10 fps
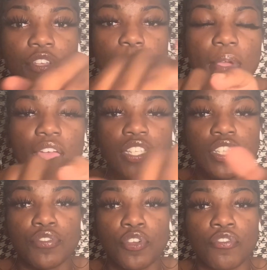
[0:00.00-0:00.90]
pads
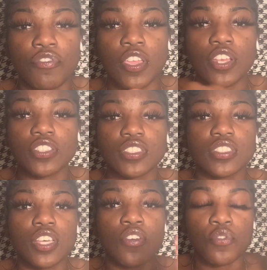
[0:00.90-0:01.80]
of your fingers and
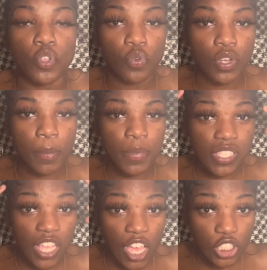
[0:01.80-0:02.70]
stuff. You will
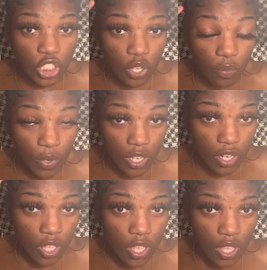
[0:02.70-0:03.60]
massage it with
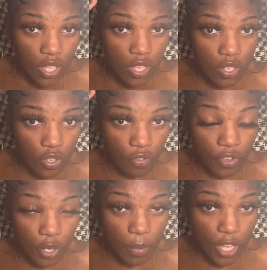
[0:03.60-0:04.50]
your
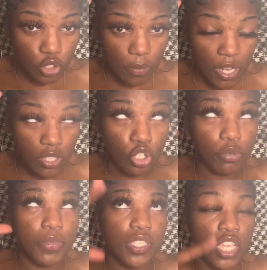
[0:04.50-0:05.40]
finger pads. You'll
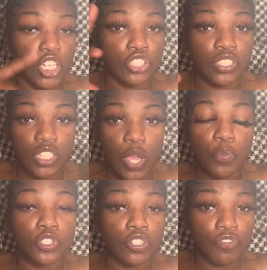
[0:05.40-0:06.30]
massage your scalp
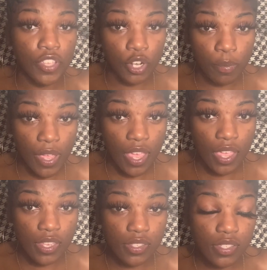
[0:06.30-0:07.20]
with your finger
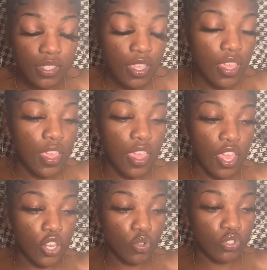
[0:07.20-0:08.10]
pads,
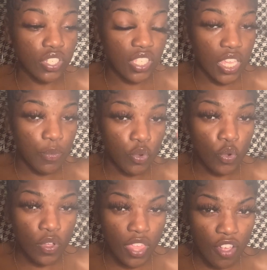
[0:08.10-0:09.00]
and you'll just keep
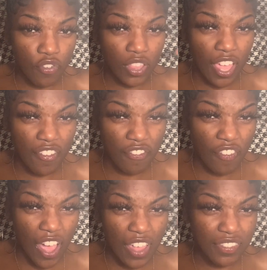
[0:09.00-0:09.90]
doing that for like
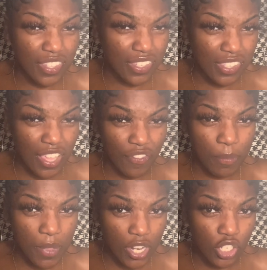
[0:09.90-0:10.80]
5 to 7
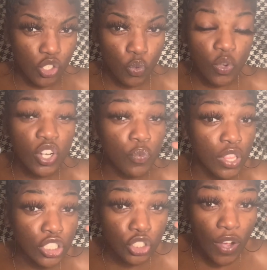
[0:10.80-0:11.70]
minutes. You wouldn't
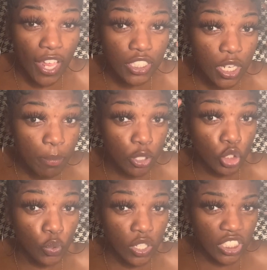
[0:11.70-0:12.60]
really scratch it, but
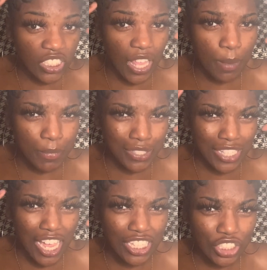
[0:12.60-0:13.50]
you would just like
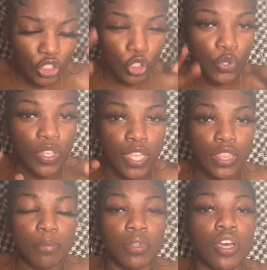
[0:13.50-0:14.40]
massage it so you could get
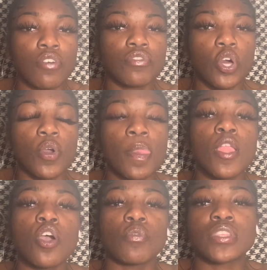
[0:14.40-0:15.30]
the blood flowing.
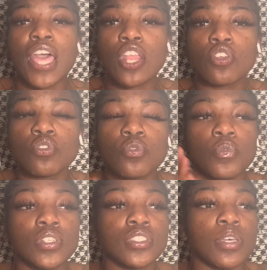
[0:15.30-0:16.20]
What that'll do,
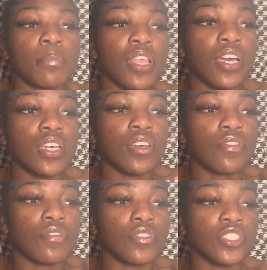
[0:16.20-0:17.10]
once the blood
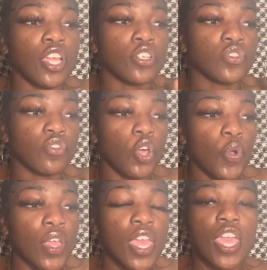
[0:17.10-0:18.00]
starts
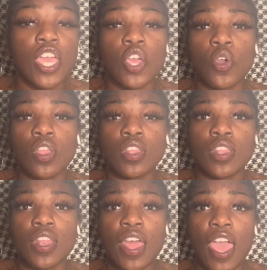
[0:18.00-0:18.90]
flowing,
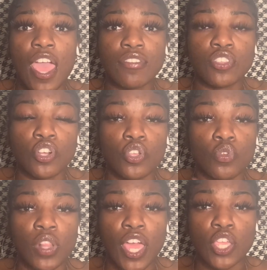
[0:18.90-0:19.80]
and after
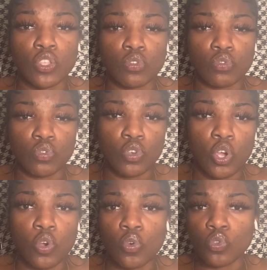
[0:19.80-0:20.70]
you
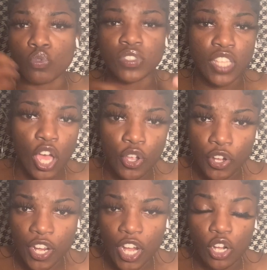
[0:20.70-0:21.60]
you style your
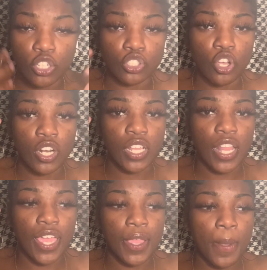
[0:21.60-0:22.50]
hair, it's gonna
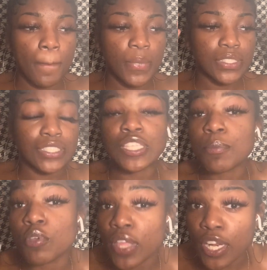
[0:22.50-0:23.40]
like
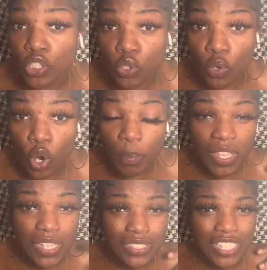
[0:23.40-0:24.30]
stimulate it to grow,
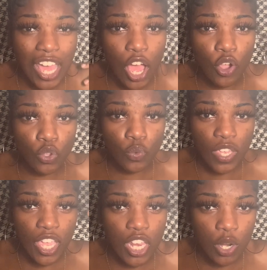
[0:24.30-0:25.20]
because now you
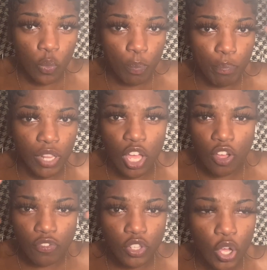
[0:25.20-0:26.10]
getting the
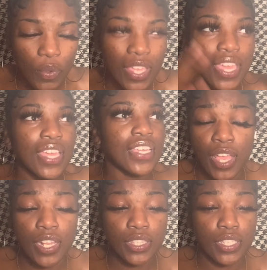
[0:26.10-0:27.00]
blood flowing. I
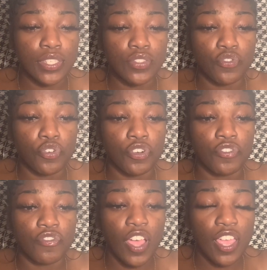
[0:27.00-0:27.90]
did this for
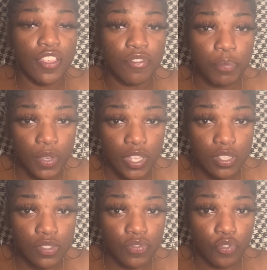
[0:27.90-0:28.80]
5
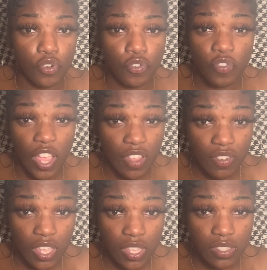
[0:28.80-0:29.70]
minutes for 5
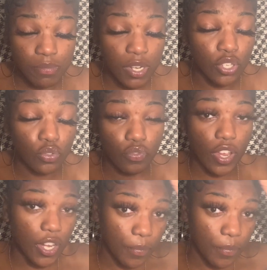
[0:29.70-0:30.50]
days, Monday through Friday.